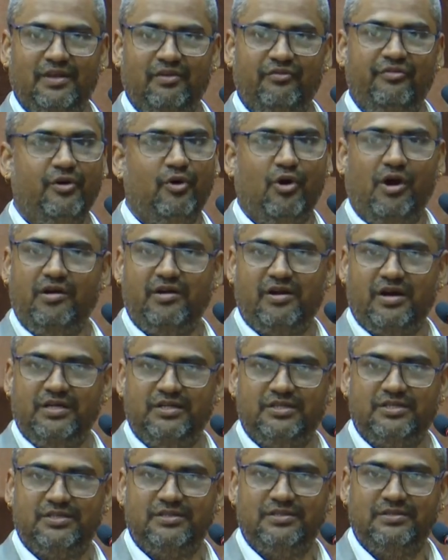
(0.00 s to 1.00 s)
Few
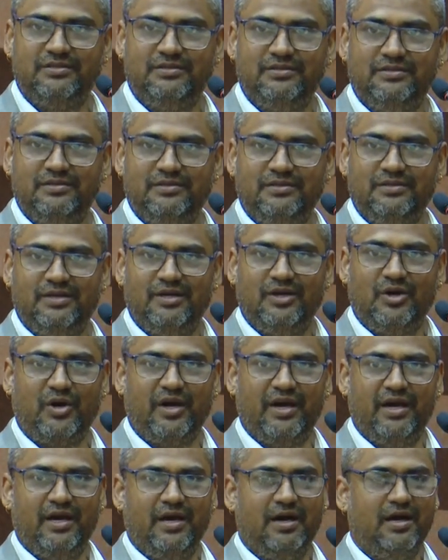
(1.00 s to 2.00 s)
hundreds.
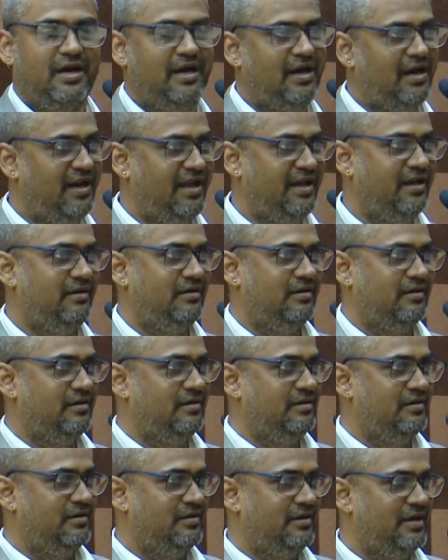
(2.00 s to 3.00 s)
Okay. Earlier
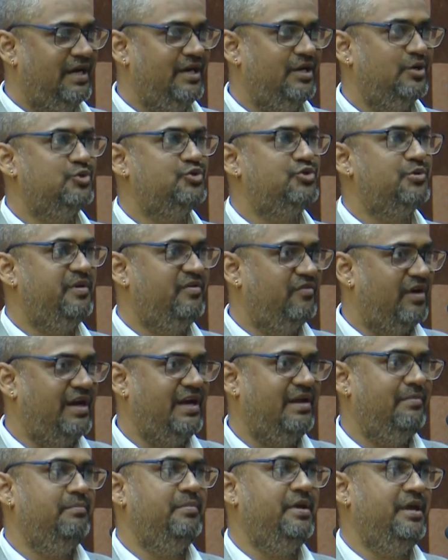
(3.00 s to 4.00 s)
it used to be 1
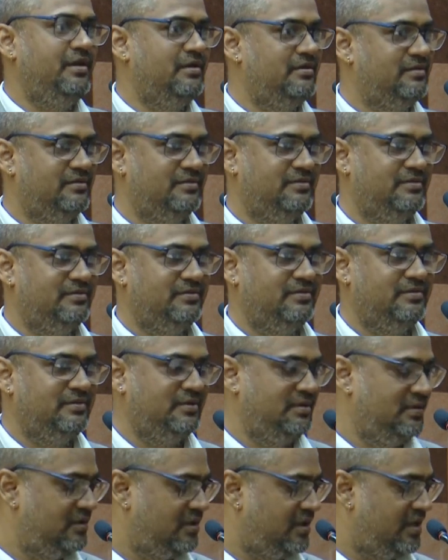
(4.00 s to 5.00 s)
MB.
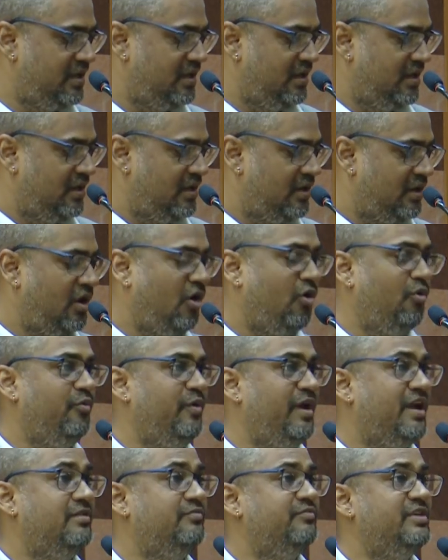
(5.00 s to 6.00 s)
Okay. Now
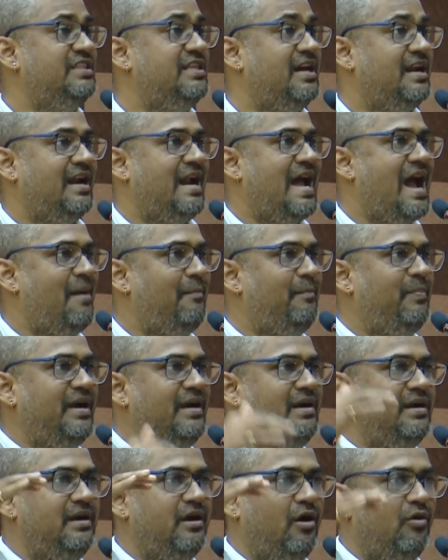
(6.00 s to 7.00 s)
with the
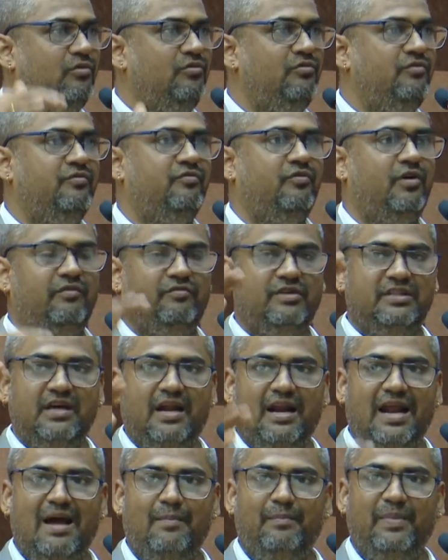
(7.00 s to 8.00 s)
rapid
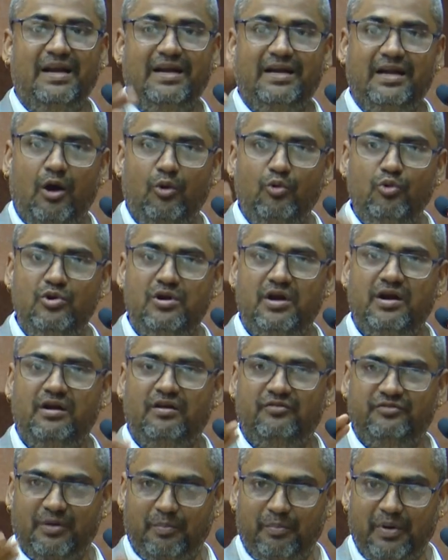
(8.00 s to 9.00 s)
downtrend
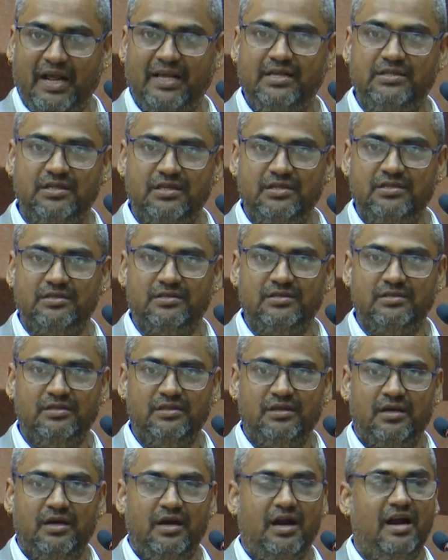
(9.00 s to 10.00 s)
of the prices
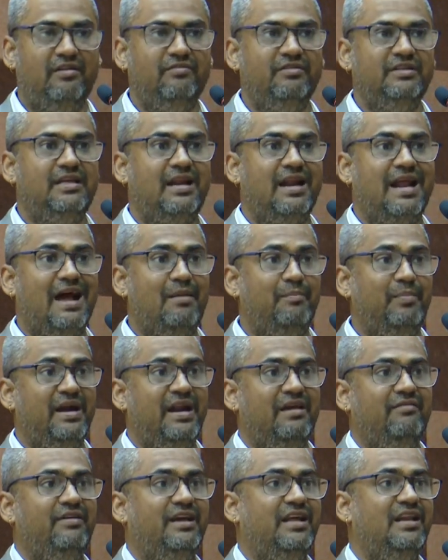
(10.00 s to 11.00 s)
and with the rapid
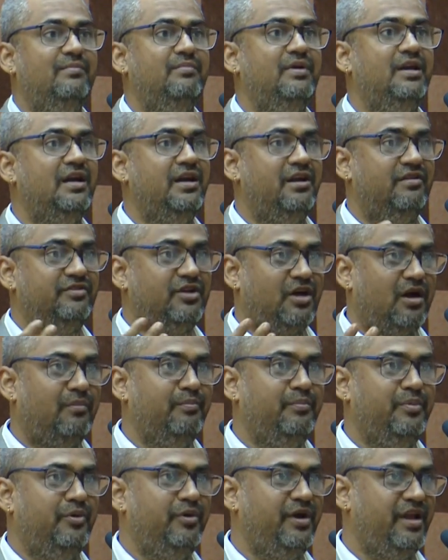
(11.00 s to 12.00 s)
availability of the
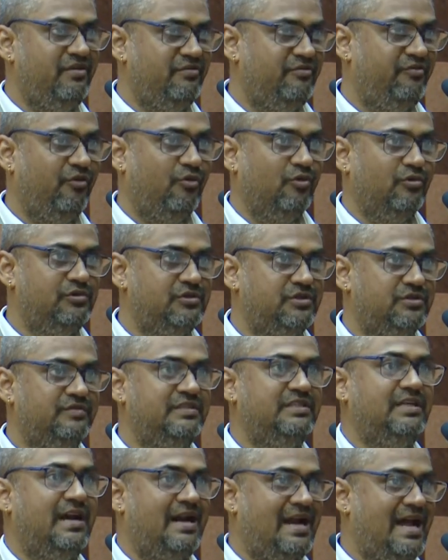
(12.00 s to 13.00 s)
computing force,
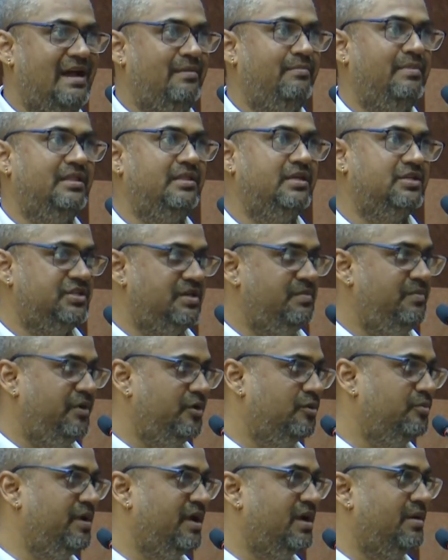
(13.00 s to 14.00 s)
with the RAM and the
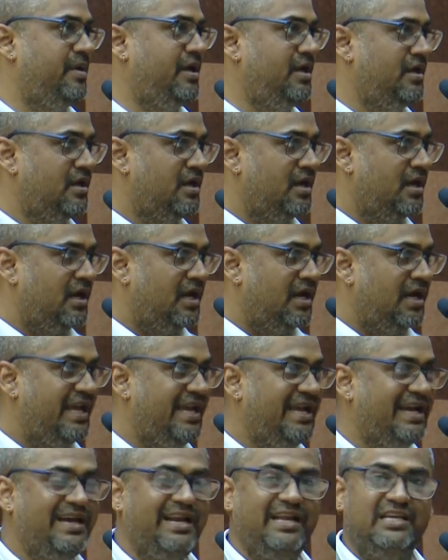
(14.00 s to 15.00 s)
CPU becoming
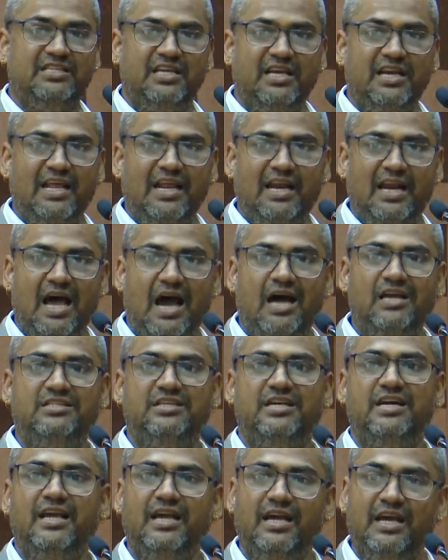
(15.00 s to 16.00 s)
increasingly large
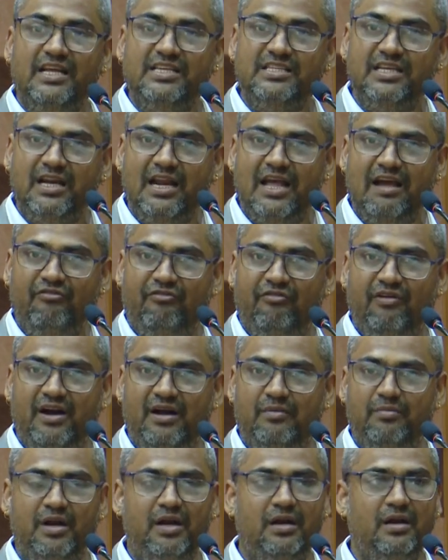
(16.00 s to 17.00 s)
and increasingly
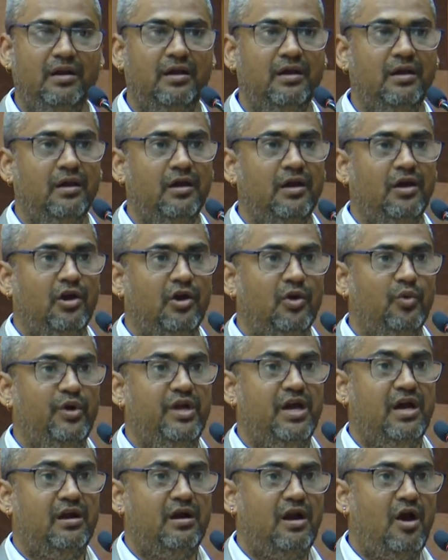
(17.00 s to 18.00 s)
affordable, we
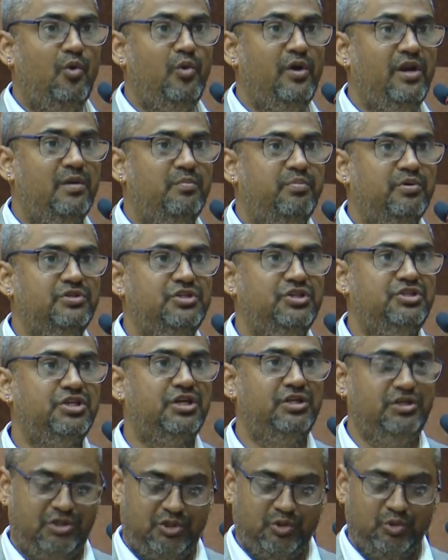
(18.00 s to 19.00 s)
are now in a
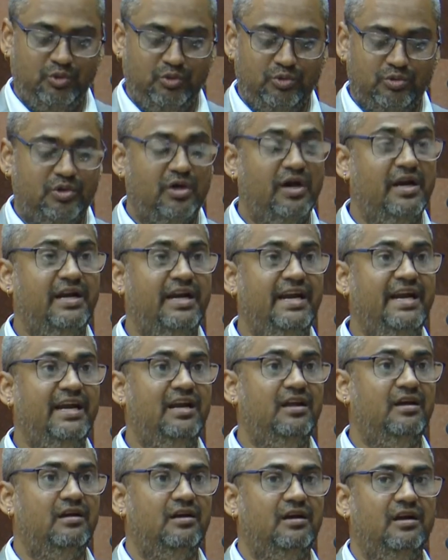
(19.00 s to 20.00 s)
position to
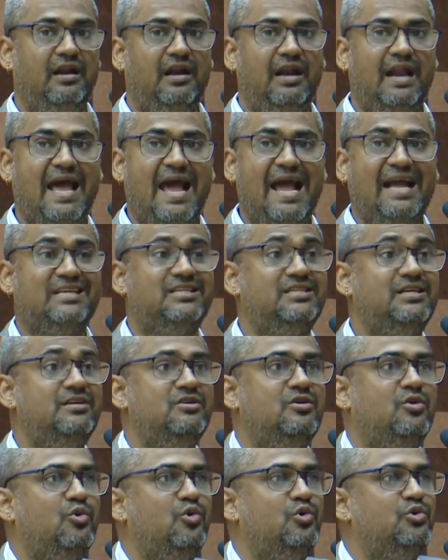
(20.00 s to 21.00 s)
read lakhs
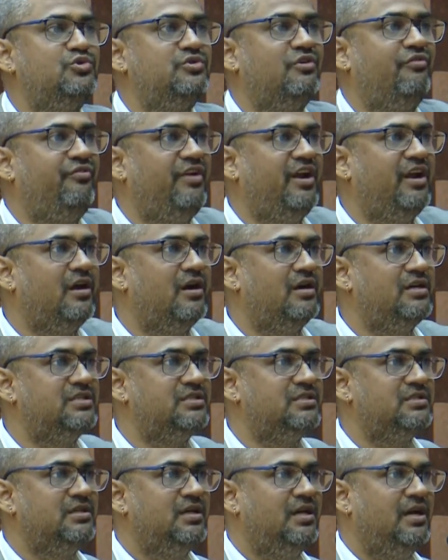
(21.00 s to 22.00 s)
and crores of
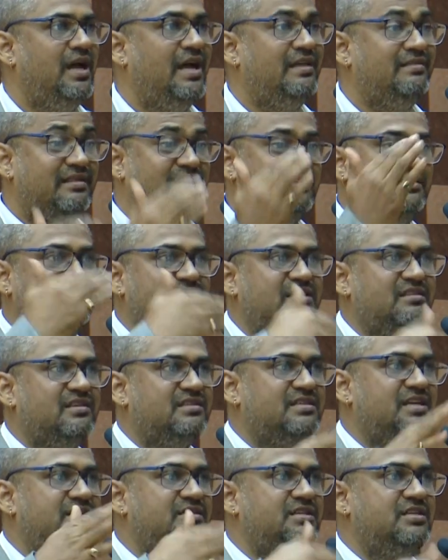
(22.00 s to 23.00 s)
records and then
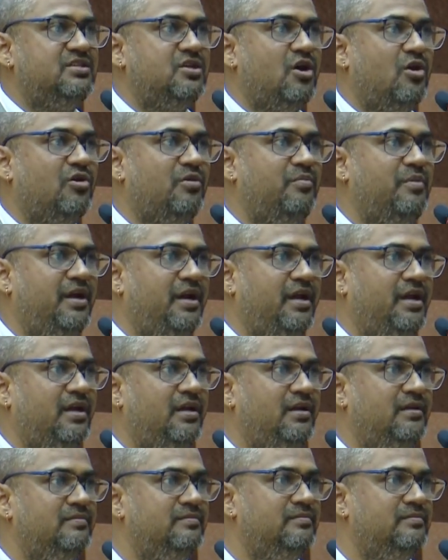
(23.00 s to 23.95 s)
synthesize it automatically.